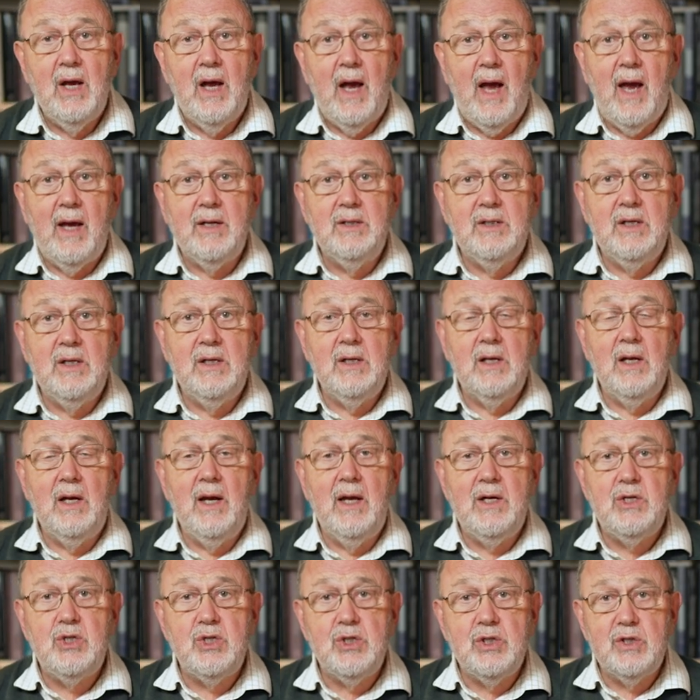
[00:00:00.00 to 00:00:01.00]
and in
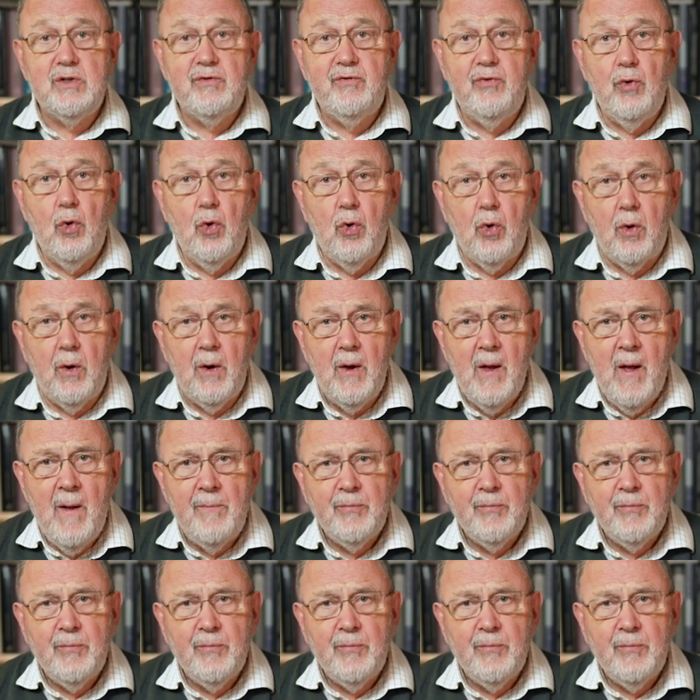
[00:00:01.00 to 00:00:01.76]
Galatians four.